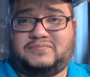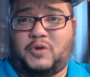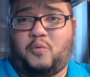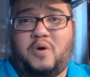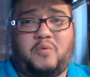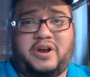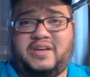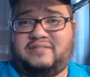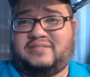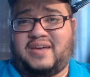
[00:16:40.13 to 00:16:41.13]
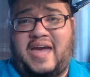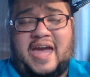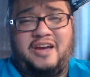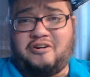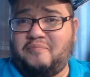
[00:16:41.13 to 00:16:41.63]
The one where he's the
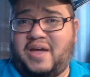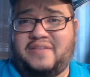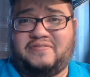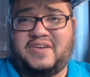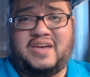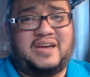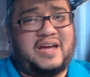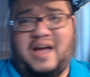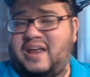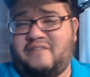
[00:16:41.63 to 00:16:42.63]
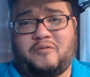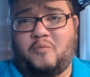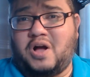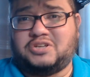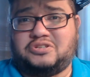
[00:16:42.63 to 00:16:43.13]
Anchorman thing, I never
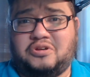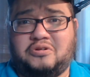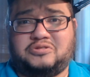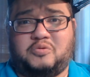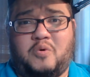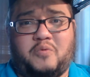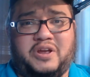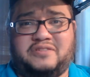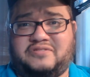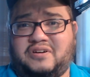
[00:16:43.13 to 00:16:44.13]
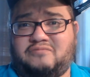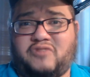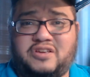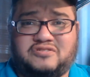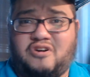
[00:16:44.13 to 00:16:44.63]
watched those. The one where he's the
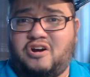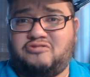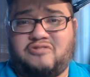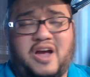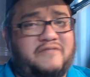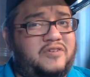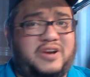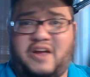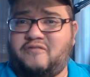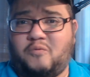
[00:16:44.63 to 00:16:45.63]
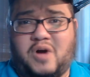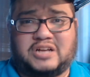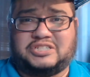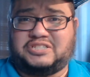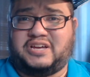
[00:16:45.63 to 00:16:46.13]
race car driver, never
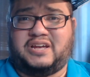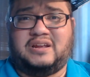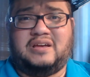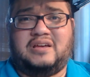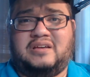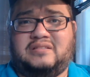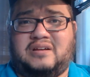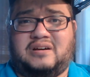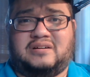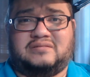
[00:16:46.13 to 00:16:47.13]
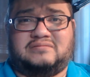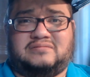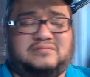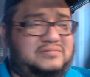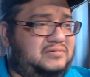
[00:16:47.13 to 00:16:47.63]
watched it. The
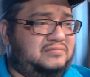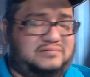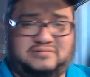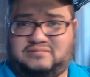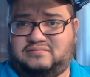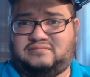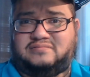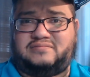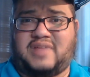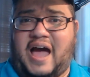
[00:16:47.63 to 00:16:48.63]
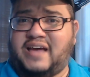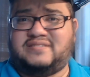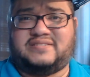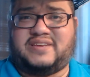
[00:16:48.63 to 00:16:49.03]
ice